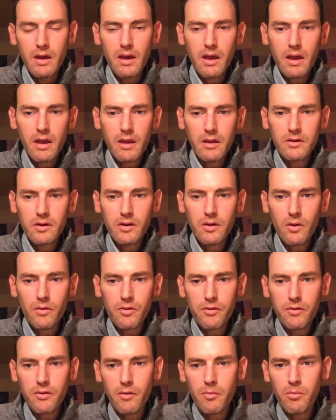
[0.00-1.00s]
and to go
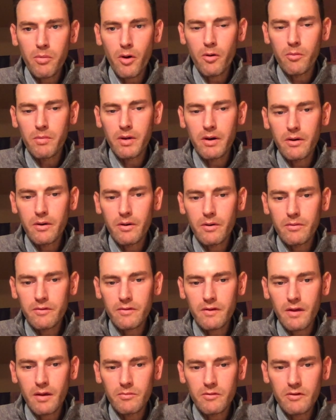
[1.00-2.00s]
through a bone marrow
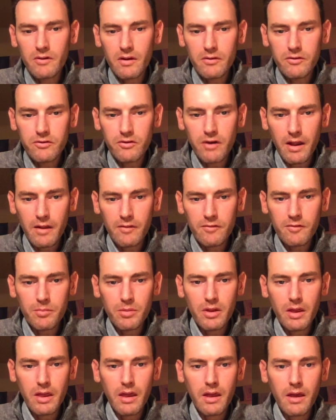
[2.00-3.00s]
stem cell
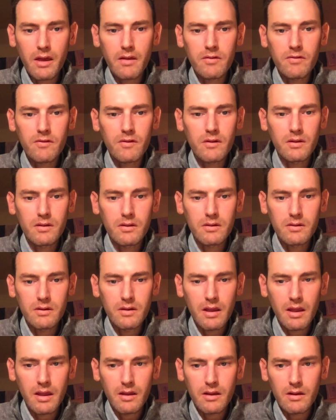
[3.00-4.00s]
transplant
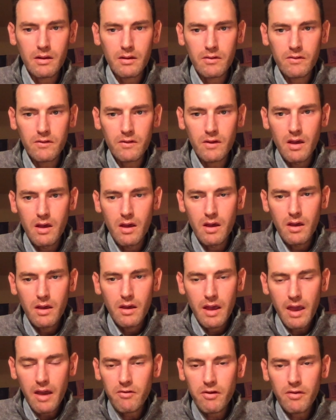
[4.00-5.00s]
and
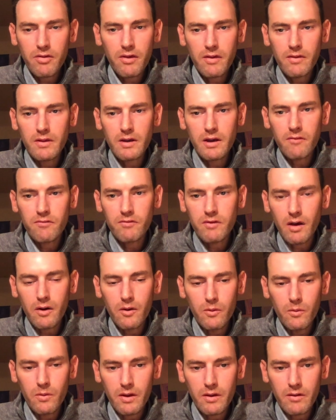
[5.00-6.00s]
everything that I've
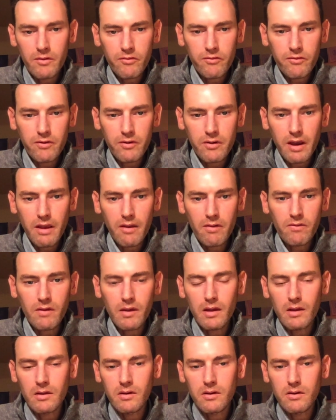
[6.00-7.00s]
dealt with for
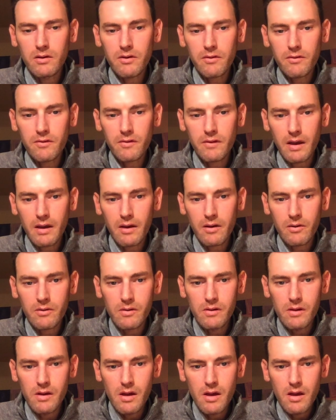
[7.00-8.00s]
18 years now.
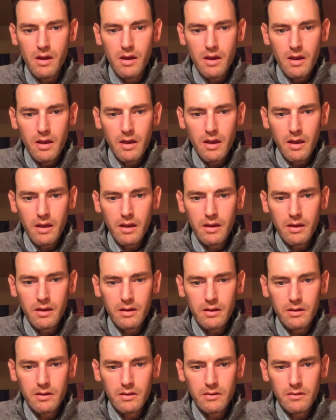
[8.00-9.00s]

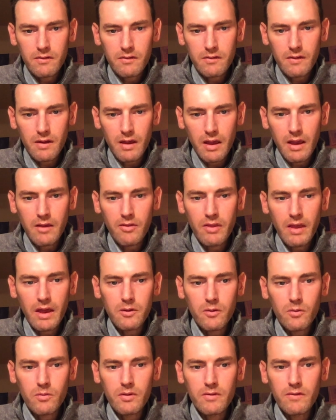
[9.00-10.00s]
And that
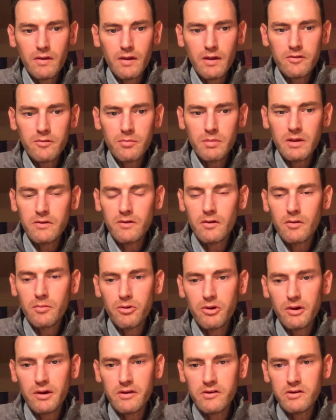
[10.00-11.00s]
it would teach me to
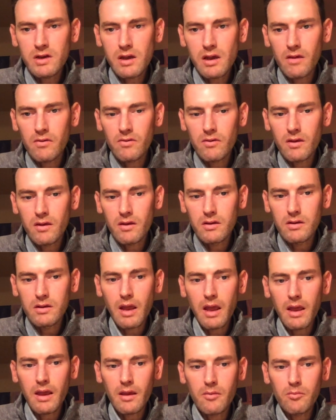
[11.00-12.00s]
appreciate the
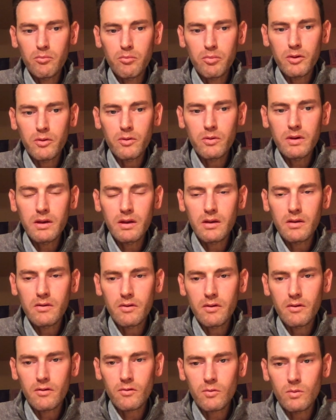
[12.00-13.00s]
innate beauty in
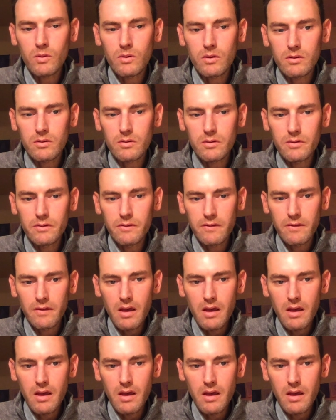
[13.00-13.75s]
this world.